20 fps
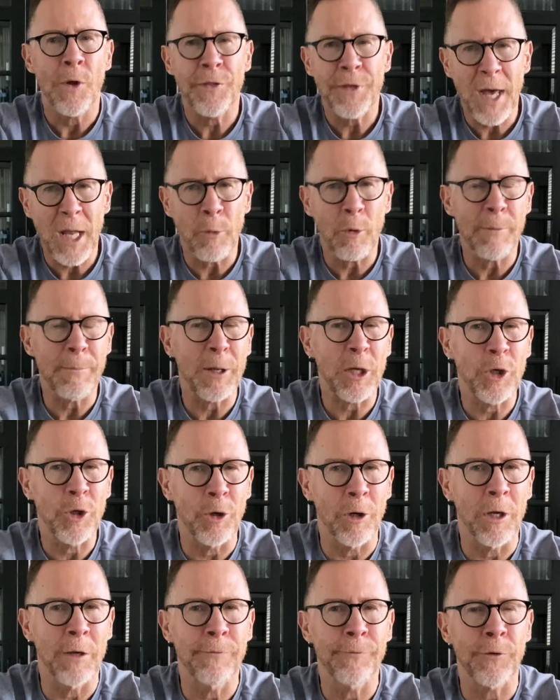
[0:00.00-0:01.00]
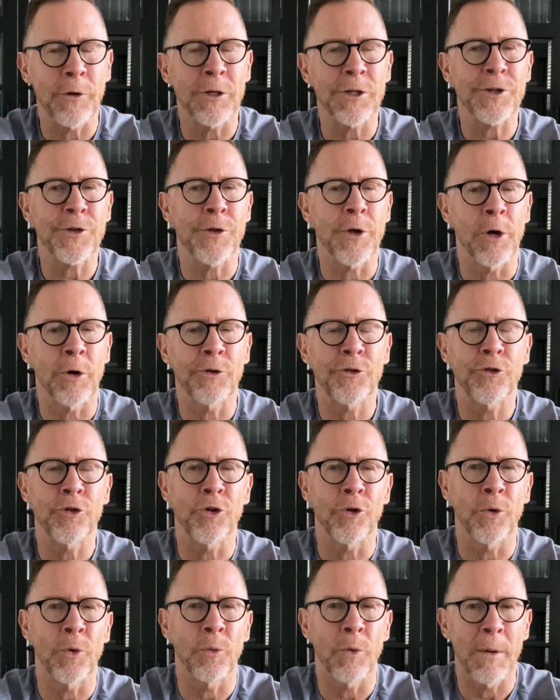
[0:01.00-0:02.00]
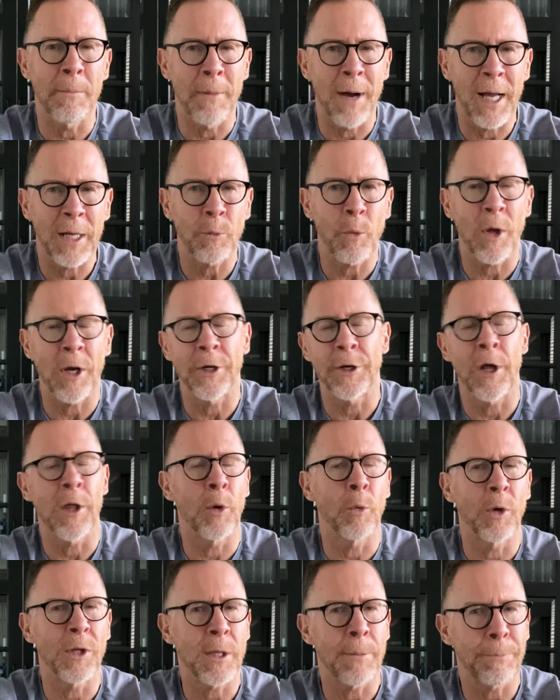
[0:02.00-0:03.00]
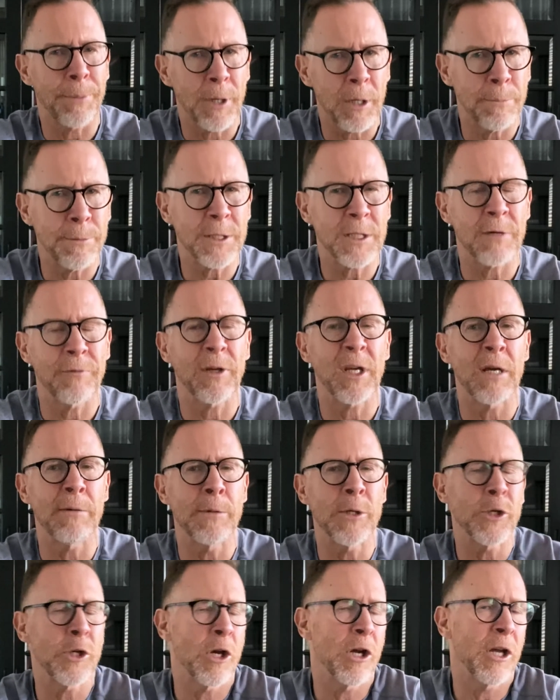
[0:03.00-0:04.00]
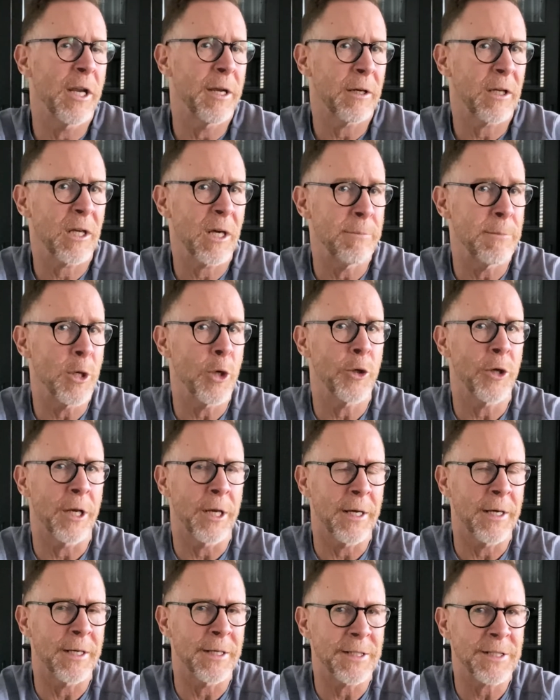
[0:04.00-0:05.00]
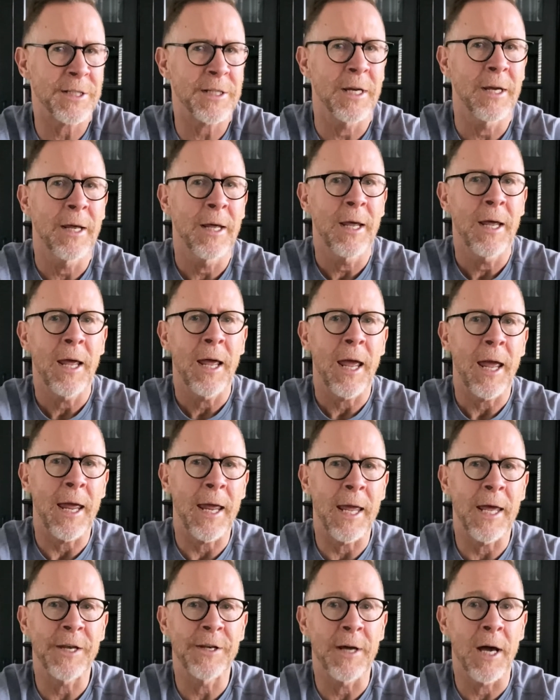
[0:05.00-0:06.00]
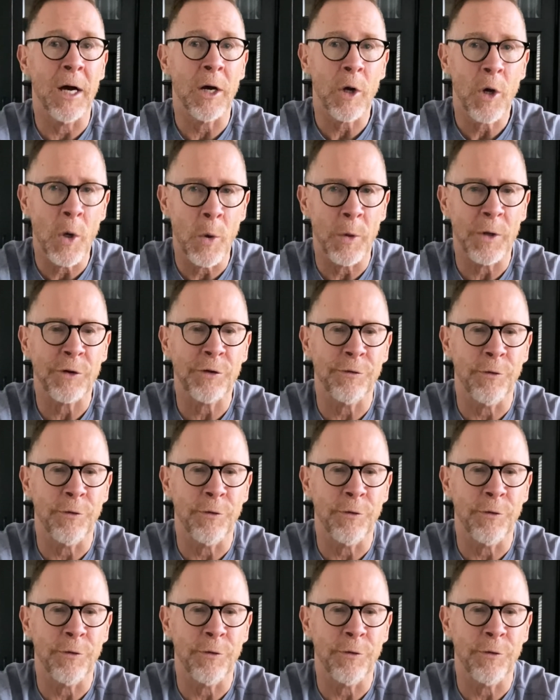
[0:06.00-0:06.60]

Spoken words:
We thought it would be good first, though, to remind one another what the purpose of communion is and who it's